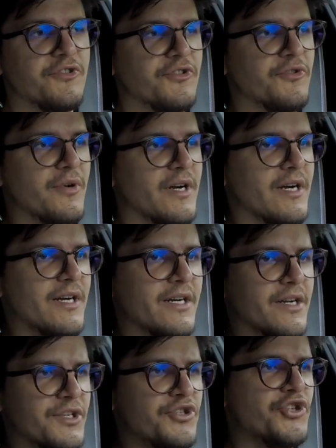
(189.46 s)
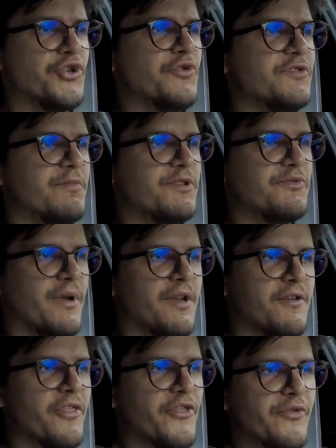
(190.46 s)
you to choose
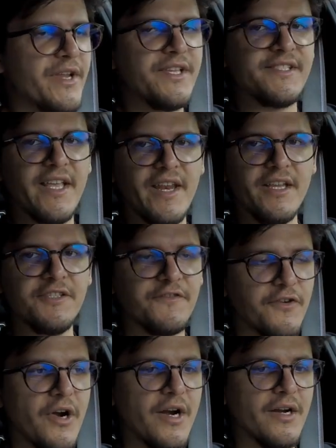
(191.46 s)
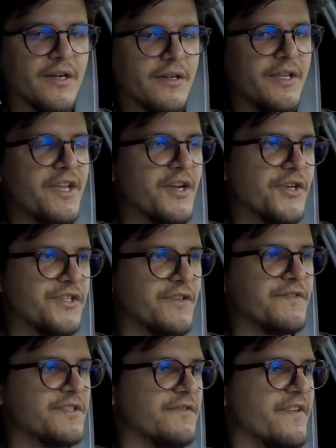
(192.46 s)
between 3 settings for gear shift